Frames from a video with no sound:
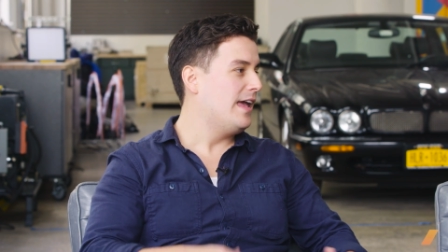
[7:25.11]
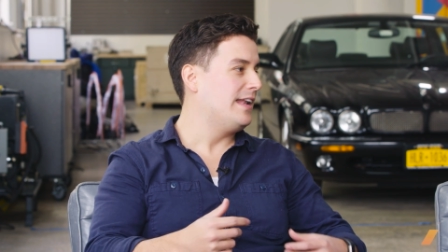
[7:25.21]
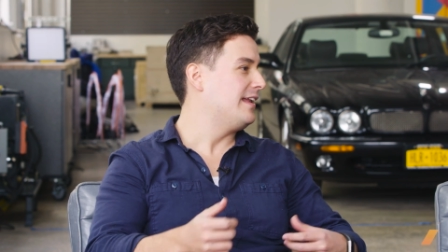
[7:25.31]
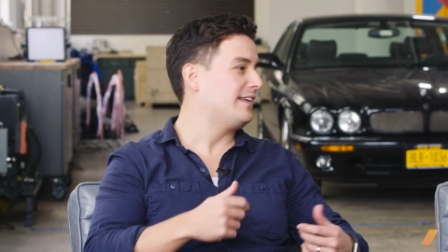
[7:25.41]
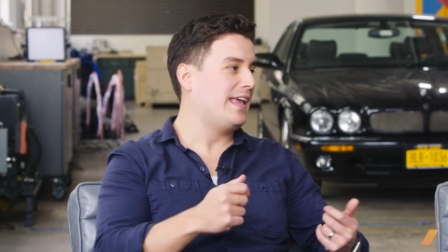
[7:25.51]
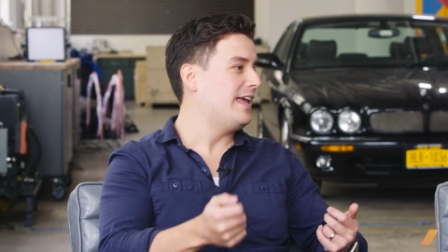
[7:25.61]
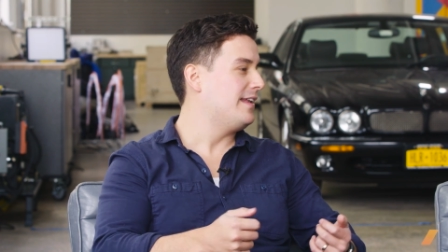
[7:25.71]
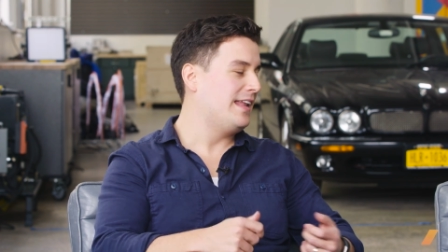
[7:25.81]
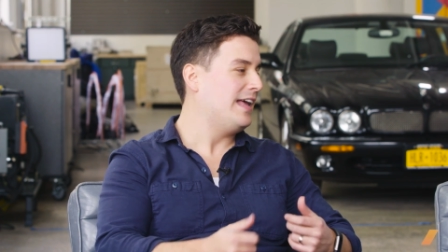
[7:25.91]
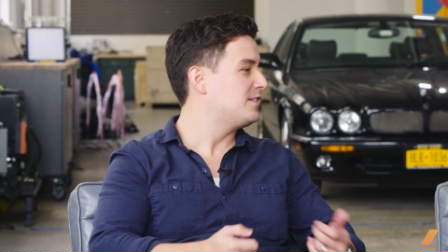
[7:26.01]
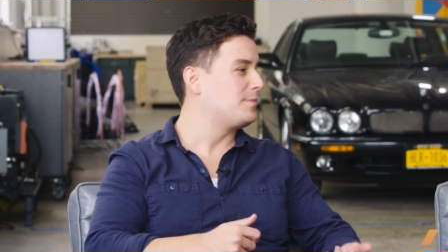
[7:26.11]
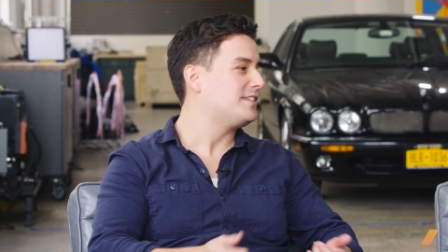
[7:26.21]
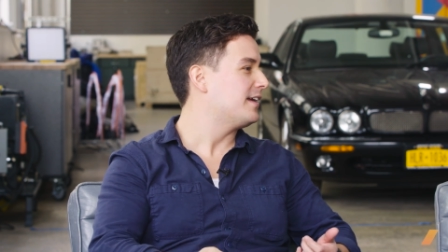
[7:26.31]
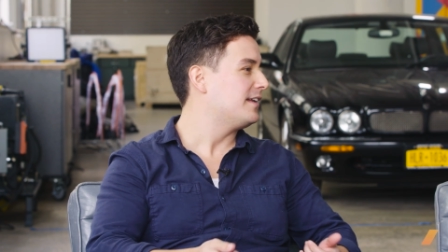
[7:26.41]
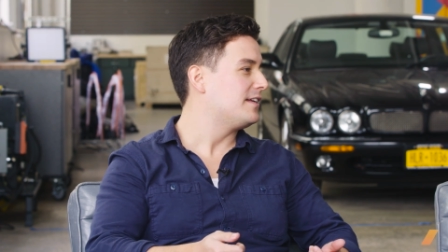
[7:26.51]
and it can't. It has to be
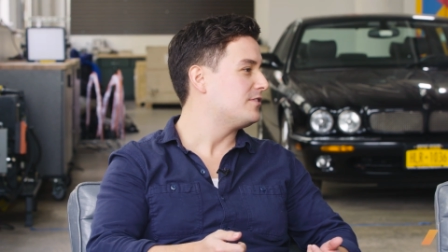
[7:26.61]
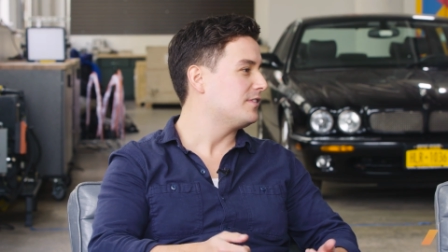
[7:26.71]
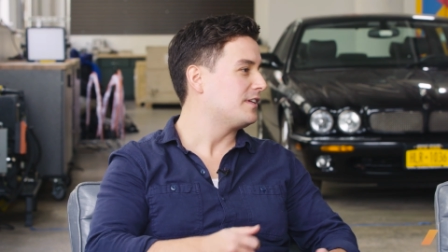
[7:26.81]
second nature.